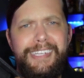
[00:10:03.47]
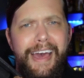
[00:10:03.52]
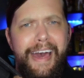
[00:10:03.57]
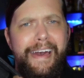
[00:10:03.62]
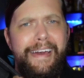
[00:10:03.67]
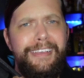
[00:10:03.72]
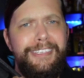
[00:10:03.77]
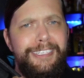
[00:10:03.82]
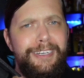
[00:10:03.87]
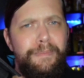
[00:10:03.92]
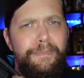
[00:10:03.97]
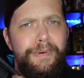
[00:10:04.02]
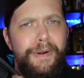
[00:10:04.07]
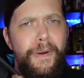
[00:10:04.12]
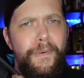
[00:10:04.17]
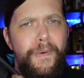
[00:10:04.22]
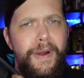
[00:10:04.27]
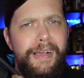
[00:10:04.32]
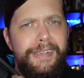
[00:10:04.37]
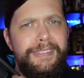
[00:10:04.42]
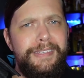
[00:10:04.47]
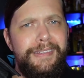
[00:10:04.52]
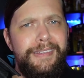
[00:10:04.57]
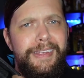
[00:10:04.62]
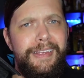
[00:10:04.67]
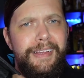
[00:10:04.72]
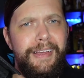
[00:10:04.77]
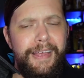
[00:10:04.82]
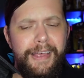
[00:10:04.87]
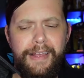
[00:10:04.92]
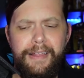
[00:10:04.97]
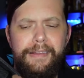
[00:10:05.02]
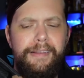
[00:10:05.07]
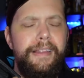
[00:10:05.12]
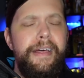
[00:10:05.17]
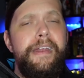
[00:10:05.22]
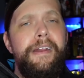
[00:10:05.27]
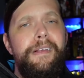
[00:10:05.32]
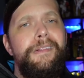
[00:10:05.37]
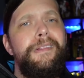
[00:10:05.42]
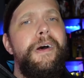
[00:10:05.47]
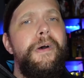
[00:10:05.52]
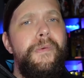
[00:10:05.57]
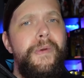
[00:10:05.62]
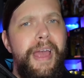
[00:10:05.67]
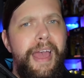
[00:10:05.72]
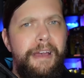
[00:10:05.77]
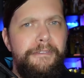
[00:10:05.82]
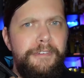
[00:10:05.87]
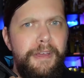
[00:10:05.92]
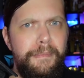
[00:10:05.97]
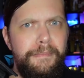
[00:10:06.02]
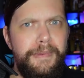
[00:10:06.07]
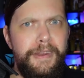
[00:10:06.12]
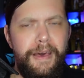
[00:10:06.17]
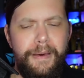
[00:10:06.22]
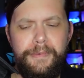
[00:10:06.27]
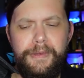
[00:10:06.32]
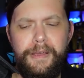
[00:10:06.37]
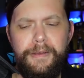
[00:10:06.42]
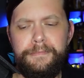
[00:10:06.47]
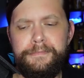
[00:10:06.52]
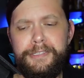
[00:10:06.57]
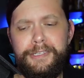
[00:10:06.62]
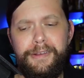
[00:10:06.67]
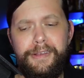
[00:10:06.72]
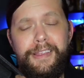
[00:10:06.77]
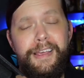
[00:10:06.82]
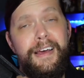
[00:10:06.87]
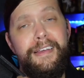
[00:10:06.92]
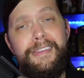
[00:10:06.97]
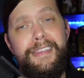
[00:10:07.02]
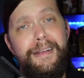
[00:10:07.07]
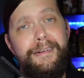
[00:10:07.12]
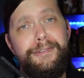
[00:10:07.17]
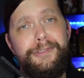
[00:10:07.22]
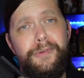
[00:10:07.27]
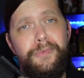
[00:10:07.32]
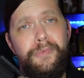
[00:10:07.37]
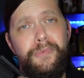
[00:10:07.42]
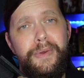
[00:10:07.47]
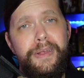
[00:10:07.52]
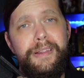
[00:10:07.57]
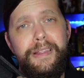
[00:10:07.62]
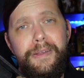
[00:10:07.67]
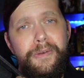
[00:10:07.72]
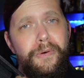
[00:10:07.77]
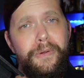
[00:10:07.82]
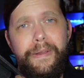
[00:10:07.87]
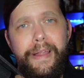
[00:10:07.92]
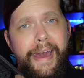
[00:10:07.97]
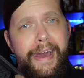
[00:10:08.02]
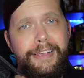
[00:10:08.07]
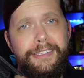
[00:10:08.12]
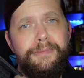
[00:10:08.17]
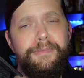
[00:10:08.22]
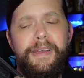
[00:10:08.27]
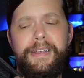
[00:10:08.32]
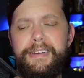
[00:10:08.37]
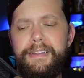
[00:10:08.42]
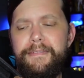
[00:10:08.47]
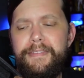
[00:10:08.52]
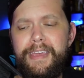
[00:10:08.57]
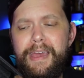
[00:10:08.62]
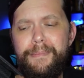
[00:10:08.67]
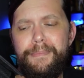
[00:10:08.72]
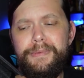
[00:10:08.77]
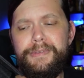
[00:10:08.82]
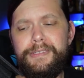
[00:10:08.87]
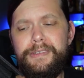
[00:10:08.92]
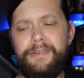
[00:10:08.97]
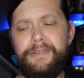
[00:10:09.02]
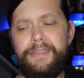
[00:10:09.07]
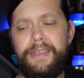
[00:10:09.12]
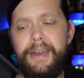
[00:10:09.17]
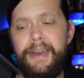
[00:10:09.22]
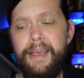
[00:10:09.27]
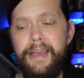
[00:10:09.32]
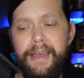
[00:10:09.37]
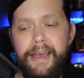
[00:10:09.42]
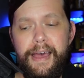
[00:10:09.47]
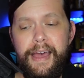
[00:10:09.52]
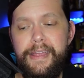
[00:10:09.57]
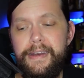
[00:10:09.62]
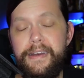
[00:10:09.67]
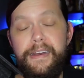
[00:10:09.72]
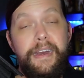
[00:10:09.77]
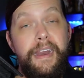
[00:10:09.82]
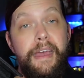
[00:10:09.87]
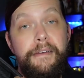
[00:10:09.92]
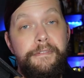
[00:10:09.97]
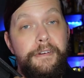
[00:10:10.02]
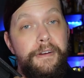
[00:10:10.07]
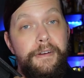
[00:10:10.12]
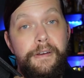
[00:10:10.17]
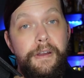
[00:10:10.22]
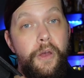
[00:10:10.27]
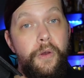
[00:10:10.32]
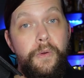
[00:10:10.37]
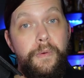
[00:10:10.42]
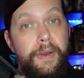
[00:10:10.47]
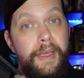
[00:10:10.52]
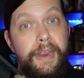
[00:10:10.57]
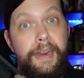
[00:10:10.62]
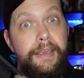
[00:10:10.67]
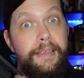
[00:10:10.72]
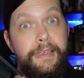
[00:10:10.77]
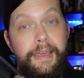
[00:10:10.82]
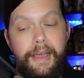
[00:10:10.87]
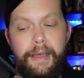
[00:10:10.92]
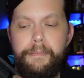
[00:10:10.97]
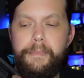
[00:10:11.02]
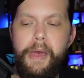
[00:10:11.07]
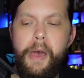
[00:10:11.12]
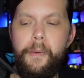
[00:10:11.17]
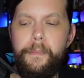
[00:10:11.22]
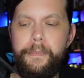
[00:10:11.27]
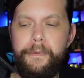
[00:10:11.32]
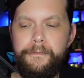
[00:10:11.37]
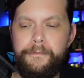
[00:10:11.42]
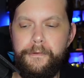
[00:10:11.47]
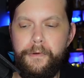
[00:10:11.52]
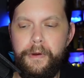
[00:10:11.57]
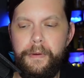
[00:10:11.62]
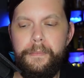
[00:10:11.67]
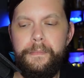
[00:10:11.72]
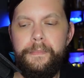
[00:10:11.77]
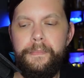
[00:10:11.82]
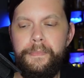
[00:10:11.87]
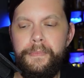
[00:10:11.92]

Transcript: ties to pro wrestling, let alone FMW. So I thought that was a really cool aspect of the episode that I'd never known anything anything about before.